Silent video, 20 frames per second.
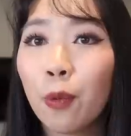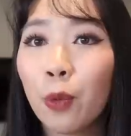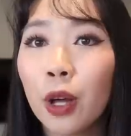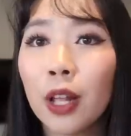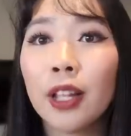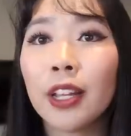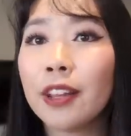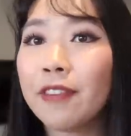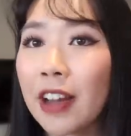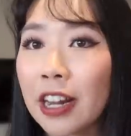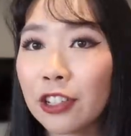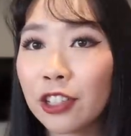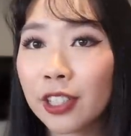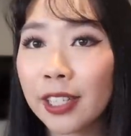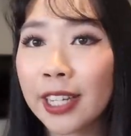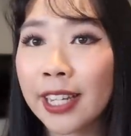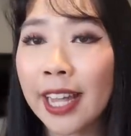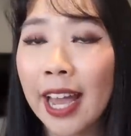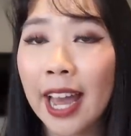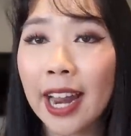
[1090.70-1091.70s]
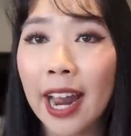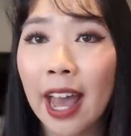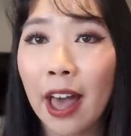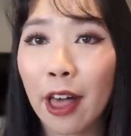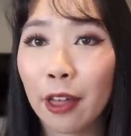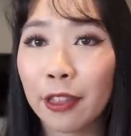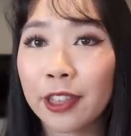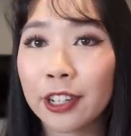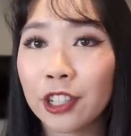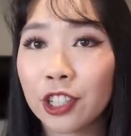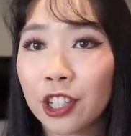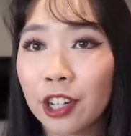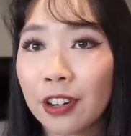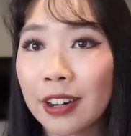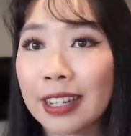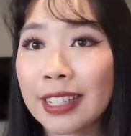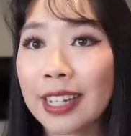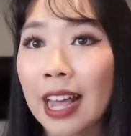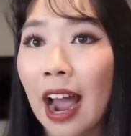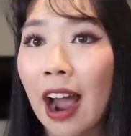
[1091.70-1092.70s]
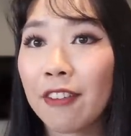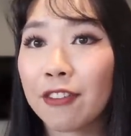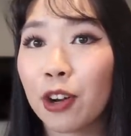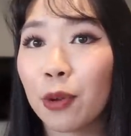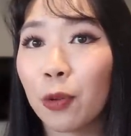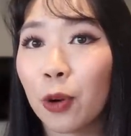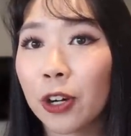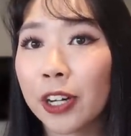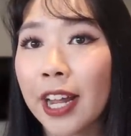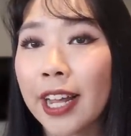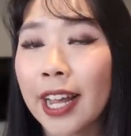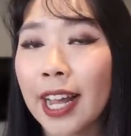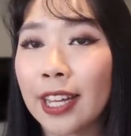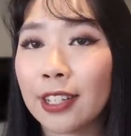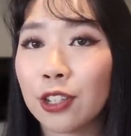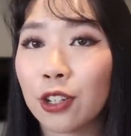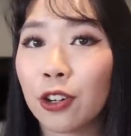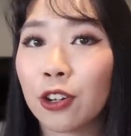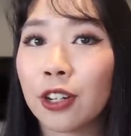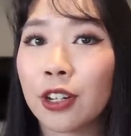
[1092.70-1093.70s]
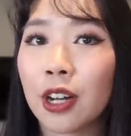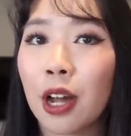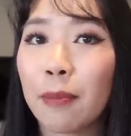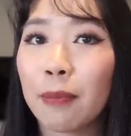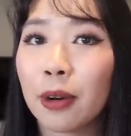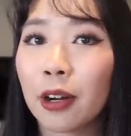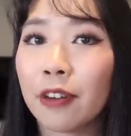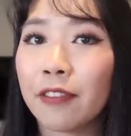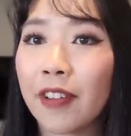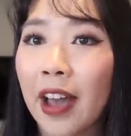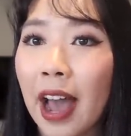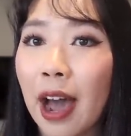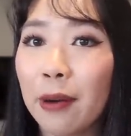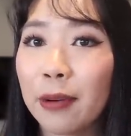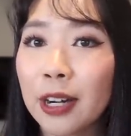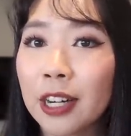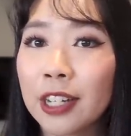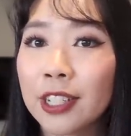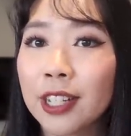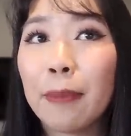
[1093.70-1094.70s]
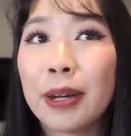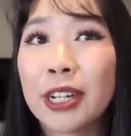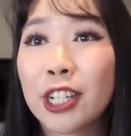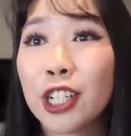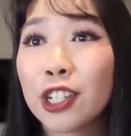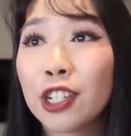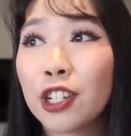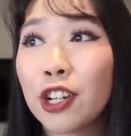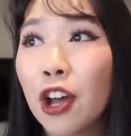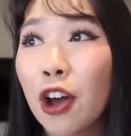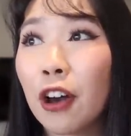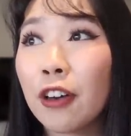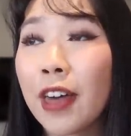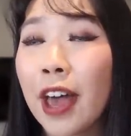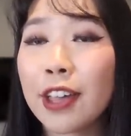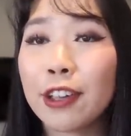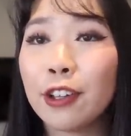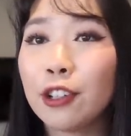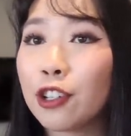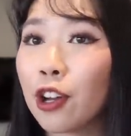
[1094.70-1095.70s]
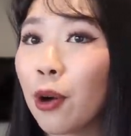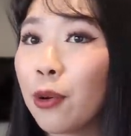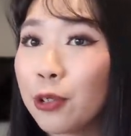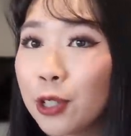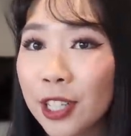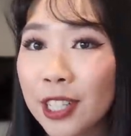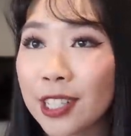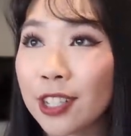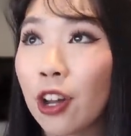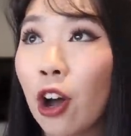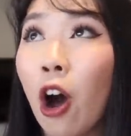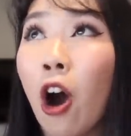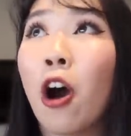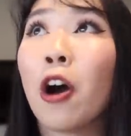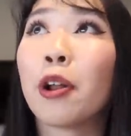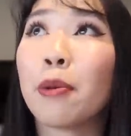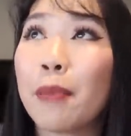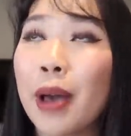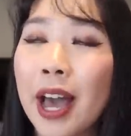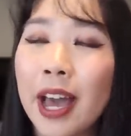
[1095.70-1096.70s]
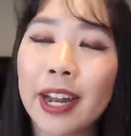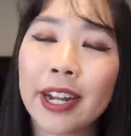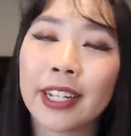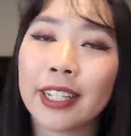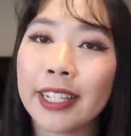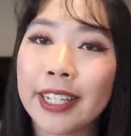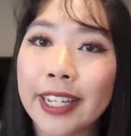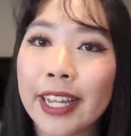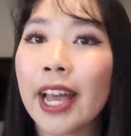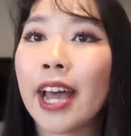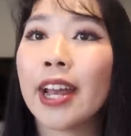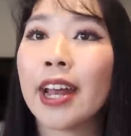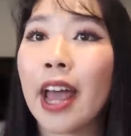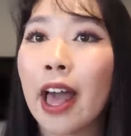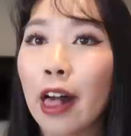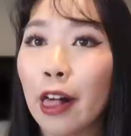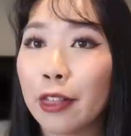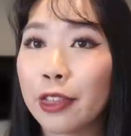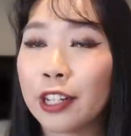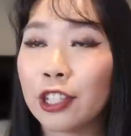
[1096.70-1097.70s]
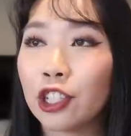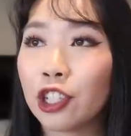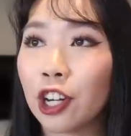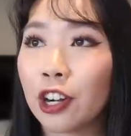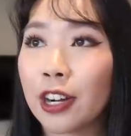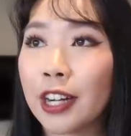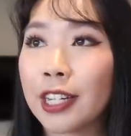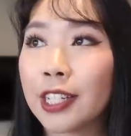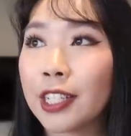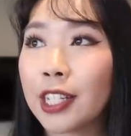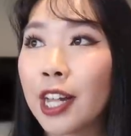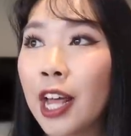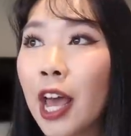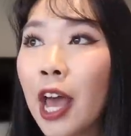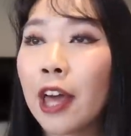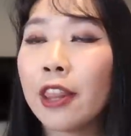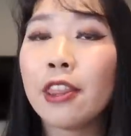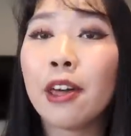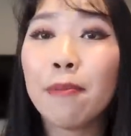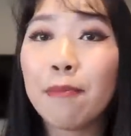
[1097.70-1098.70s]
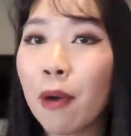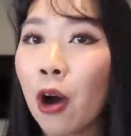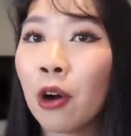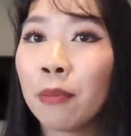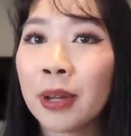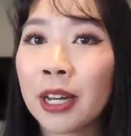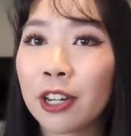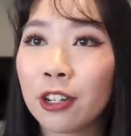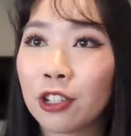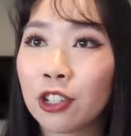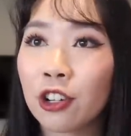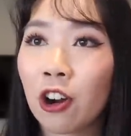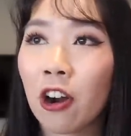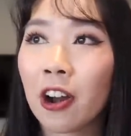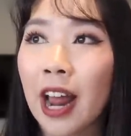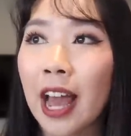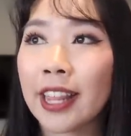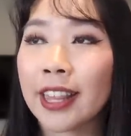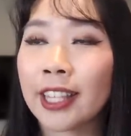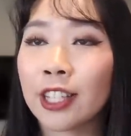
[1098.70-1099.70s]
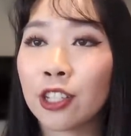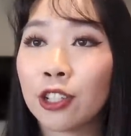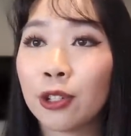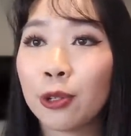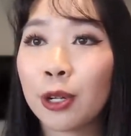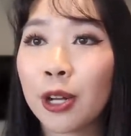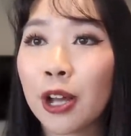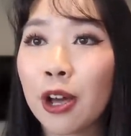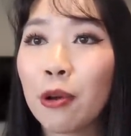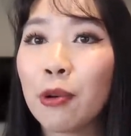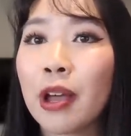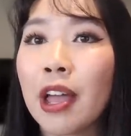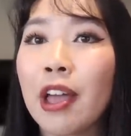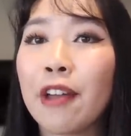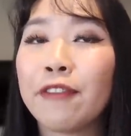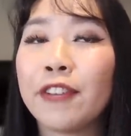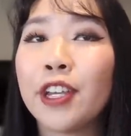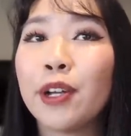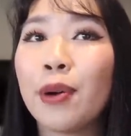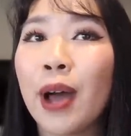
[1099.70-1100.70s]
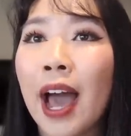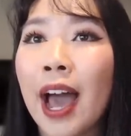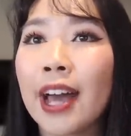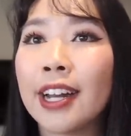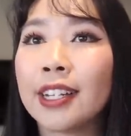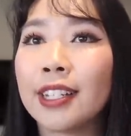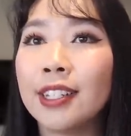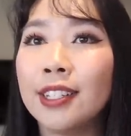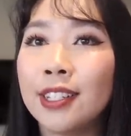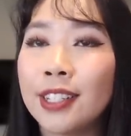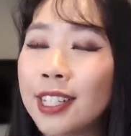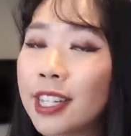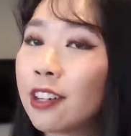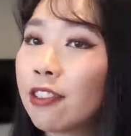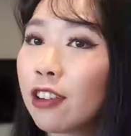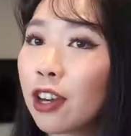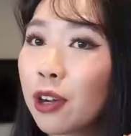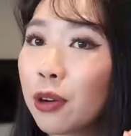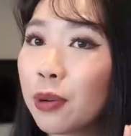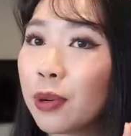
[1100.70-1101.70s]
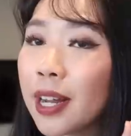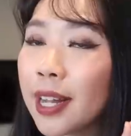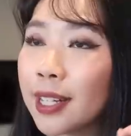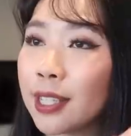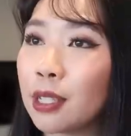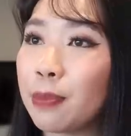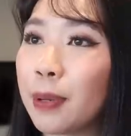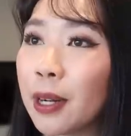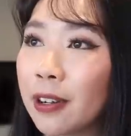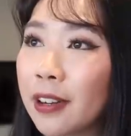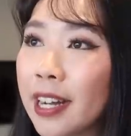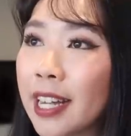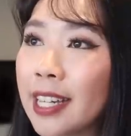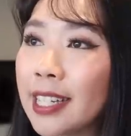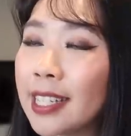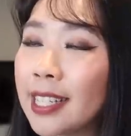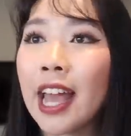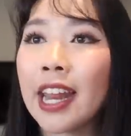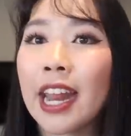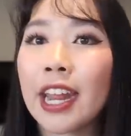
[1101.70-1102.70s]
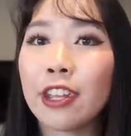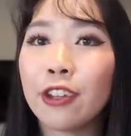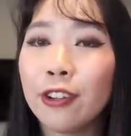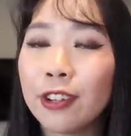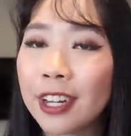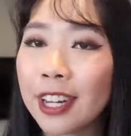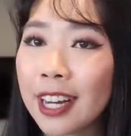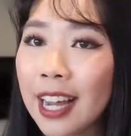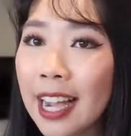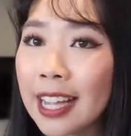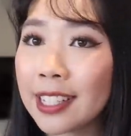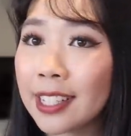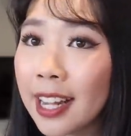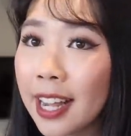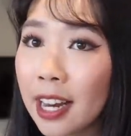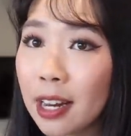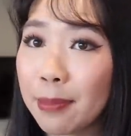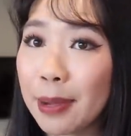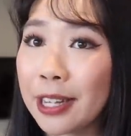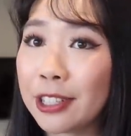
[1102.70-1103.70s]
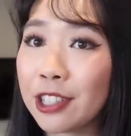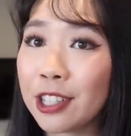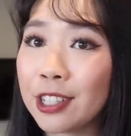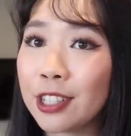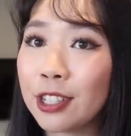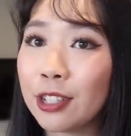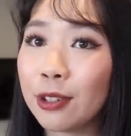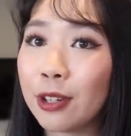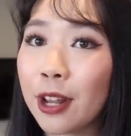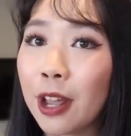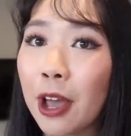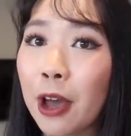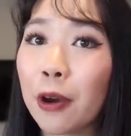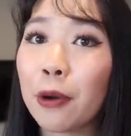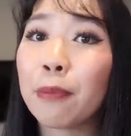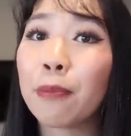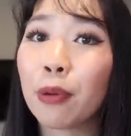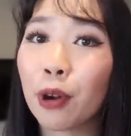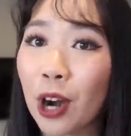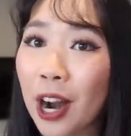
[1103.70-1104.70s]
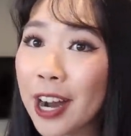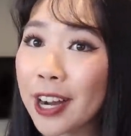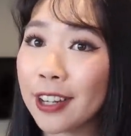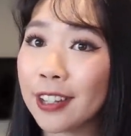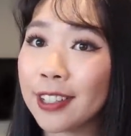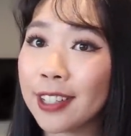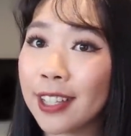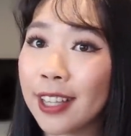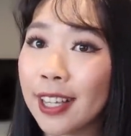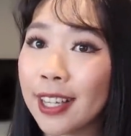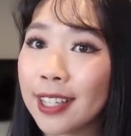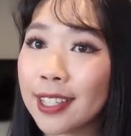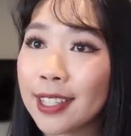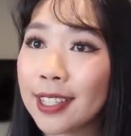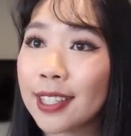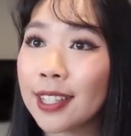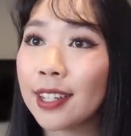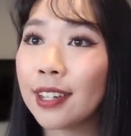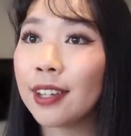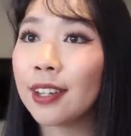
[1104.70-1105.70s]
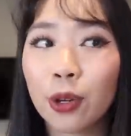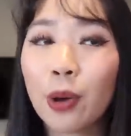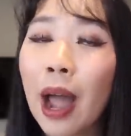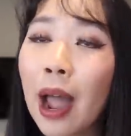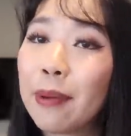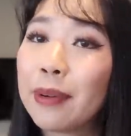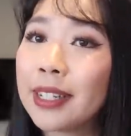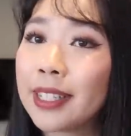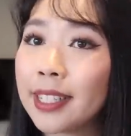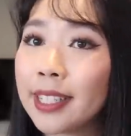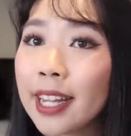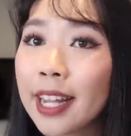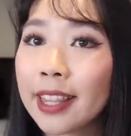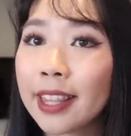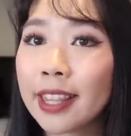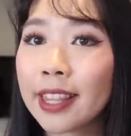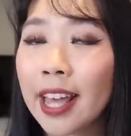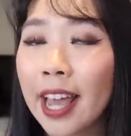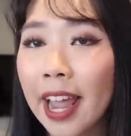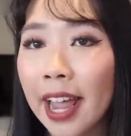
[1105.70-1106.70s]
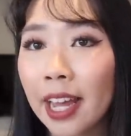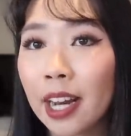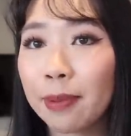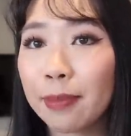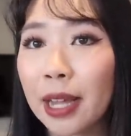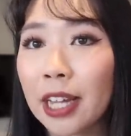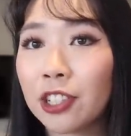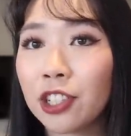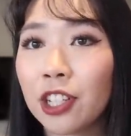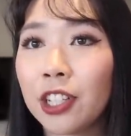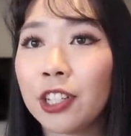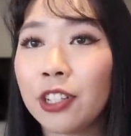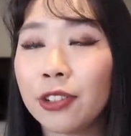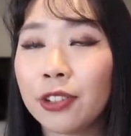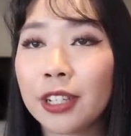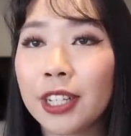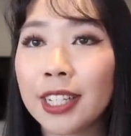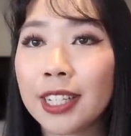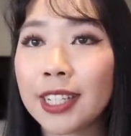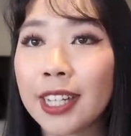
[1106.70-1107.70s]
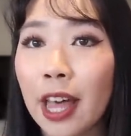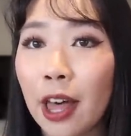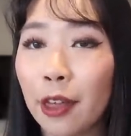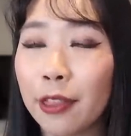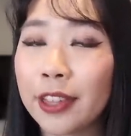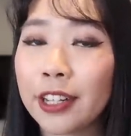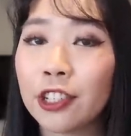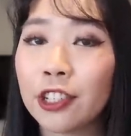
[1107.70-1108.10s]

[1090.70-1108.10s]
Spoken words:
will eventually get health insurance after working a certain number of hours. But just know that you don't just automatically get health insurance the moment you start at the studio if you had zero experience in a unionized animation studio prior to this. So I would say that the animation union's health